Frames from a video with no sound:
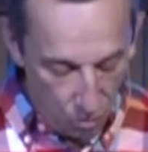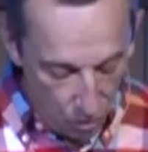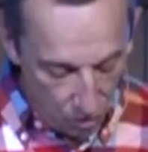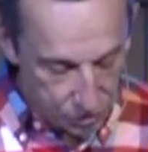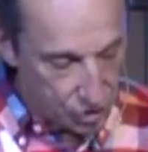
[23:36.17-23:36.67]

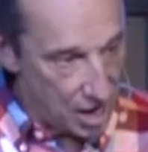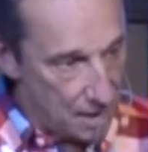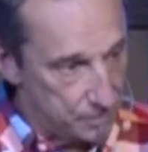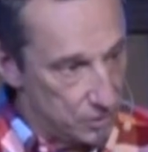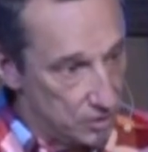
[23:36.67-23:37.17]
whole
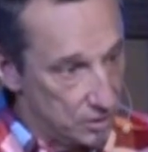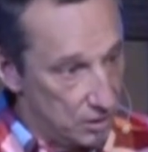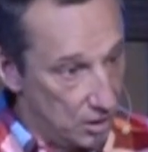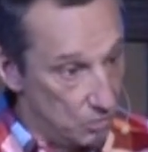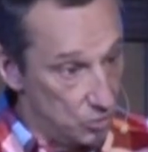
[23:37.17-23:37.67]
chapter
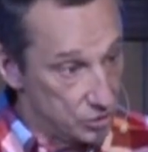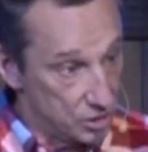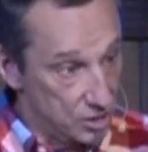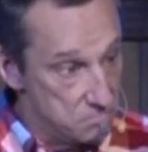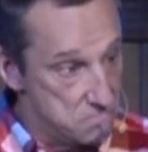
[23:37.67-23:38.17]

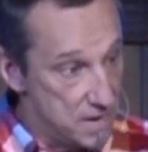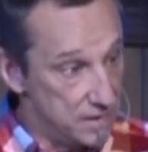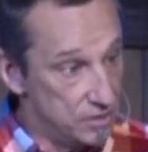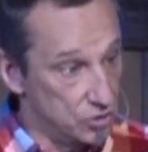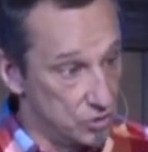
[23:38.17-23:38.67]
almost
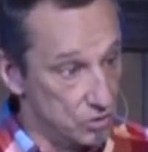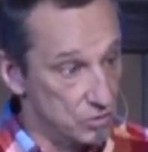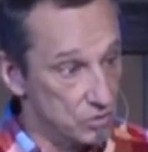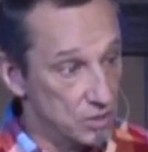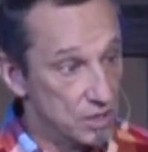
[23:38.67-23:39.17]
committed
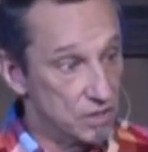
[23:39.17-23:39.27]
to